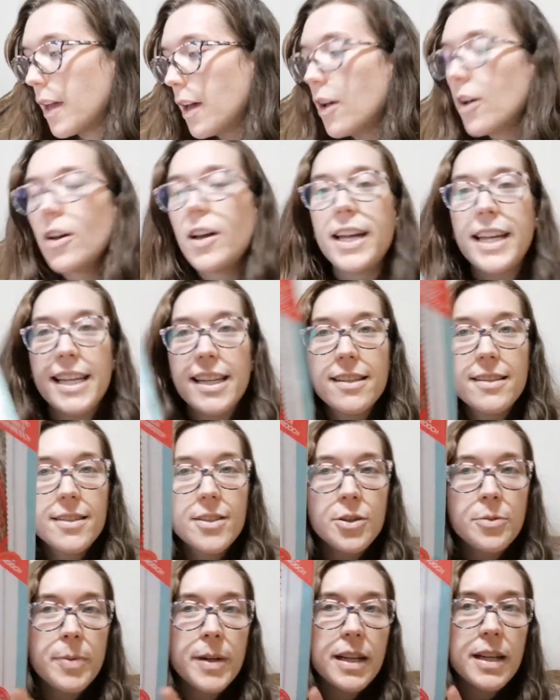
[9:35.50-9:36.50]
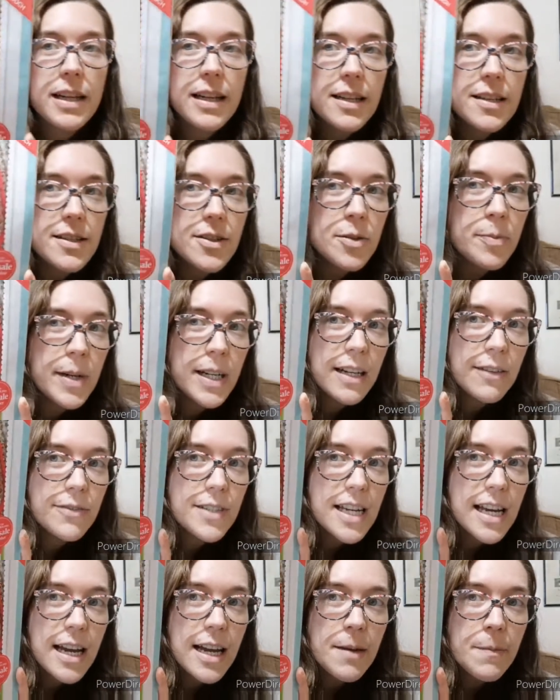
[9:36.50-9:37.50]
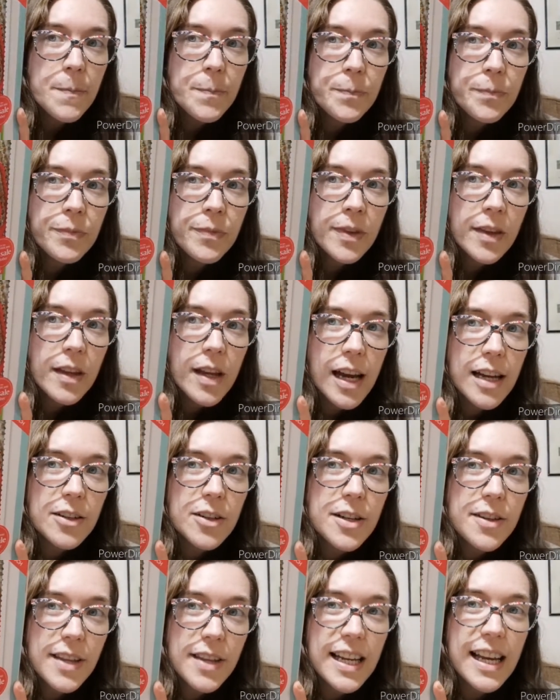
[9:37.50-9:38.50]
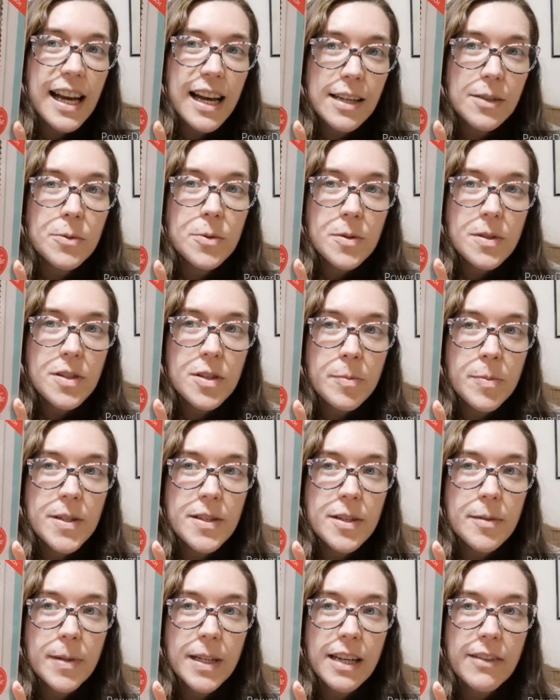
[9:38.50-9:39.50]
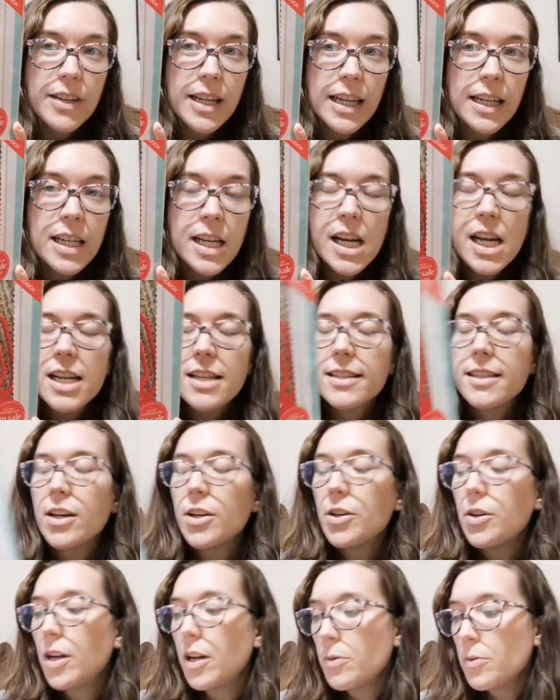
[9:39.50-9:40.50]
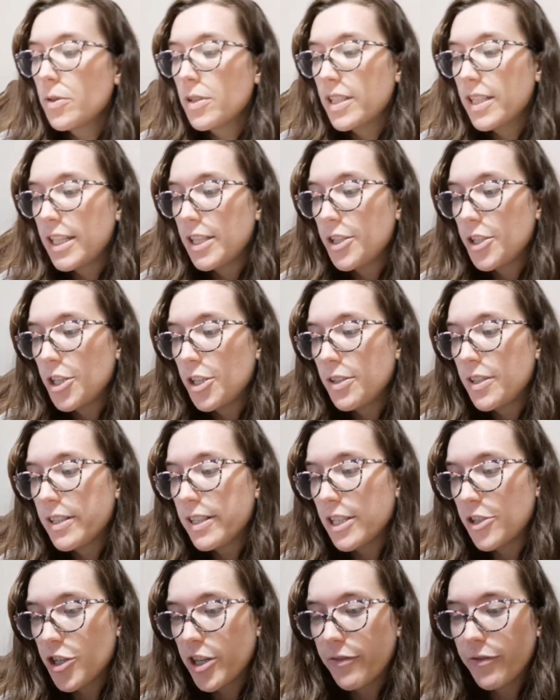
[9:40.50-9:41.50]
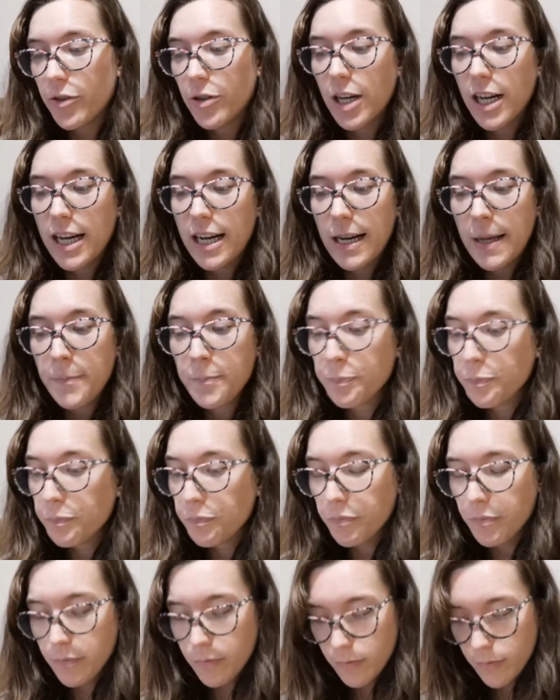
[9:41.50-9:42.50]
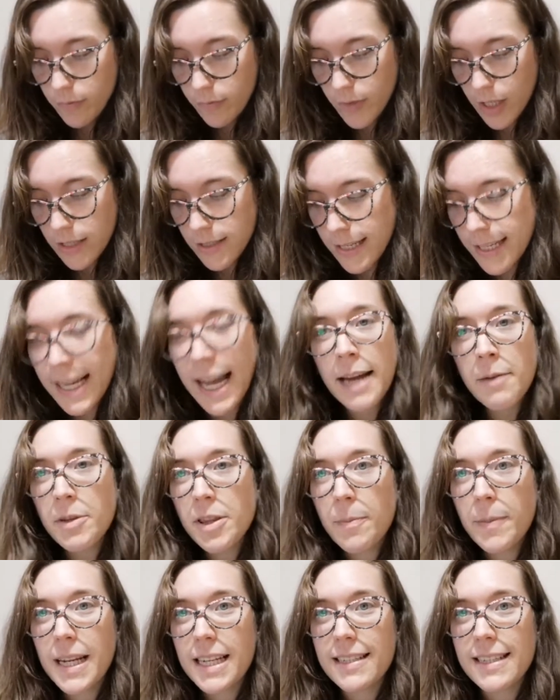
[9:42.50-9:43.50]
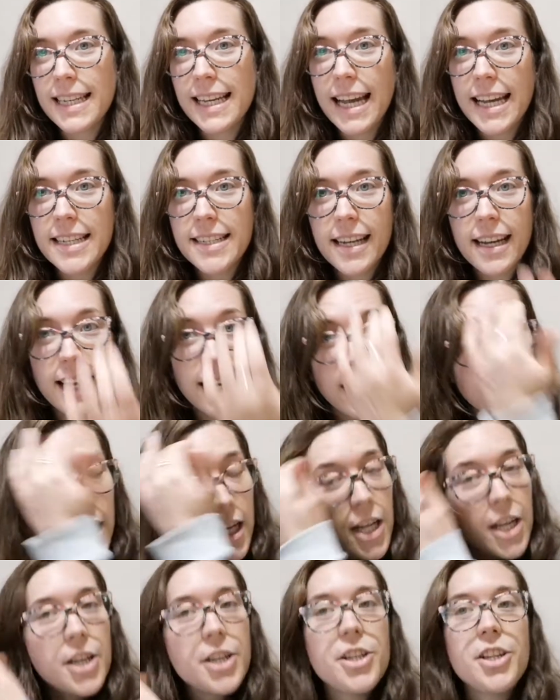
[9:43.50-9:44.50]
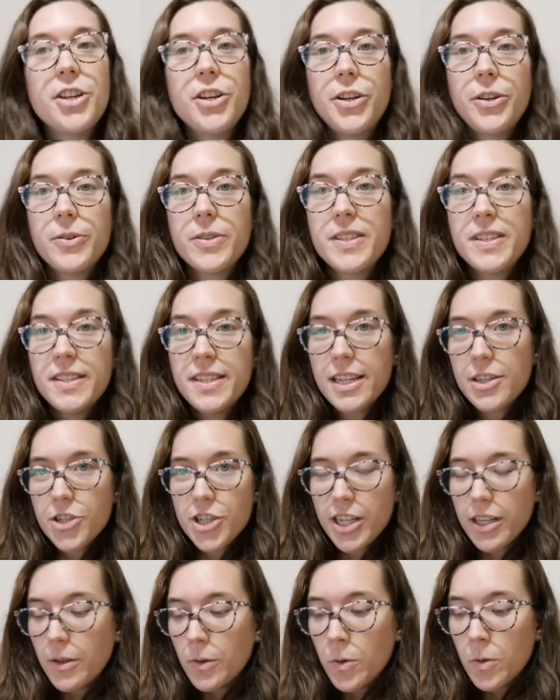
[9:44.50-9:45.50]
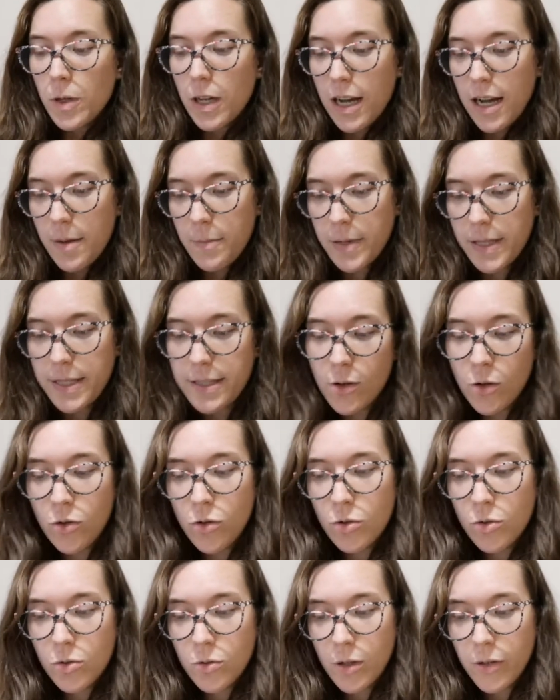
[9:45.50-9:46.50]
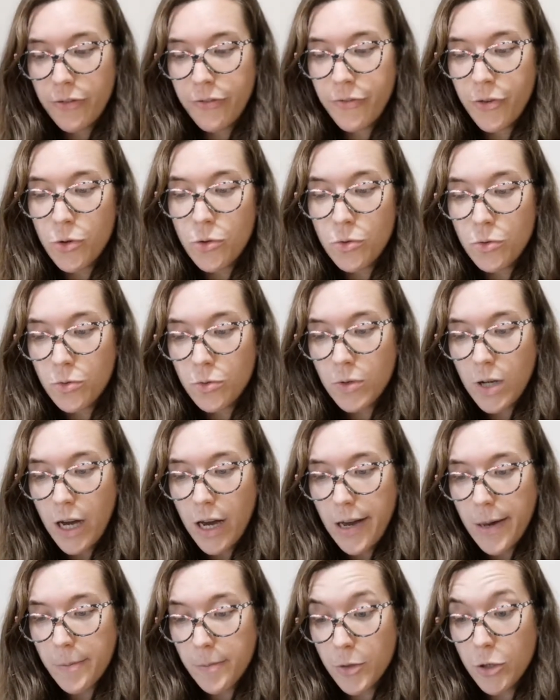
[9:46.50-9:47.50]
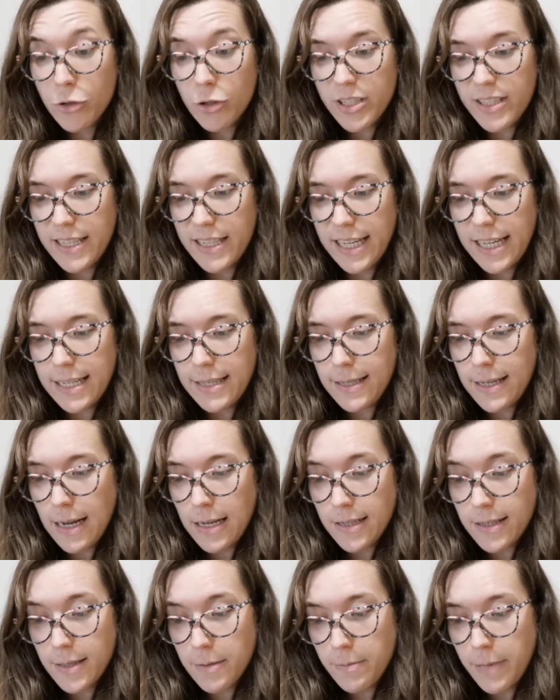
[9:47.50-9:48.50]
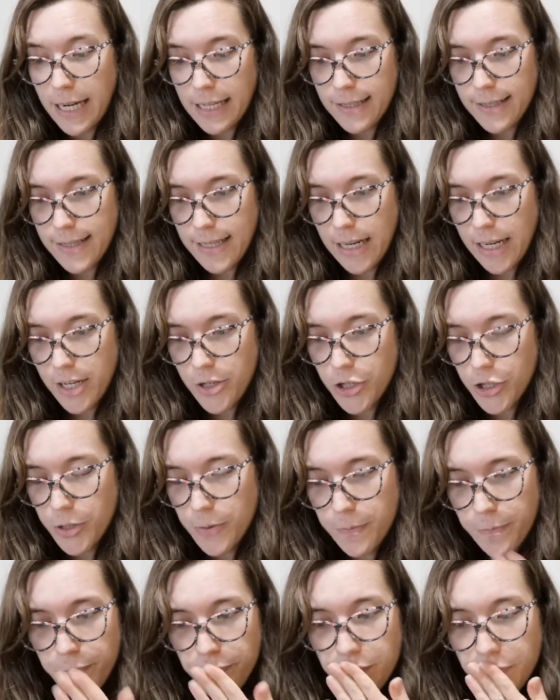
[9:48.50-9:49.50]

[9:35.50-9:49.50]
I super loved it, and I think Anne will super love it. So I wanted to stitch it for her. So it came with the plastic aider. You stitch it all up. It's all full crosses and some back stitch.